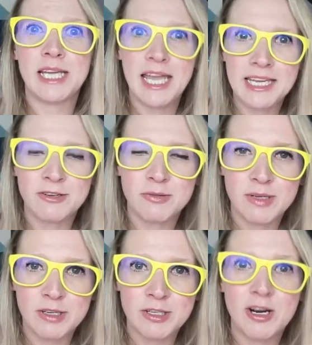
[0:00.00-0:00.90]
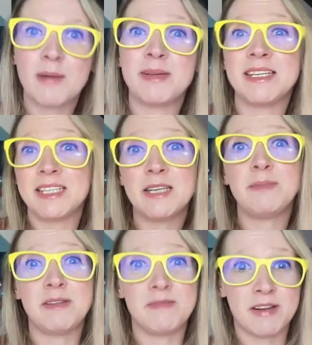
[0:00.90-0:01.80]
hey, you're doing a good job, because it can
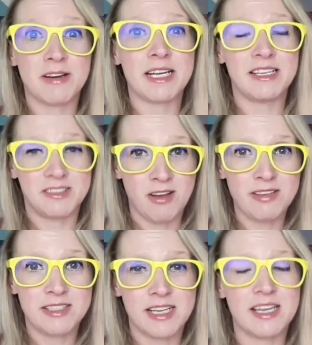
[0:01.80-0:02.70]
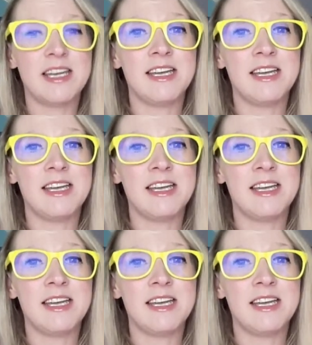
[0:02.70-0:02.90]
be very exhausting,